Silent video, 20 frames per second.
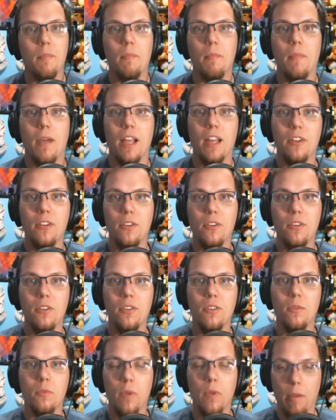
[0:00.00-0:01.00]
my
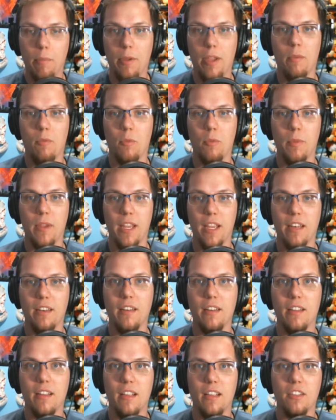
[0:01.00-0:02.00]
new webcam will be in.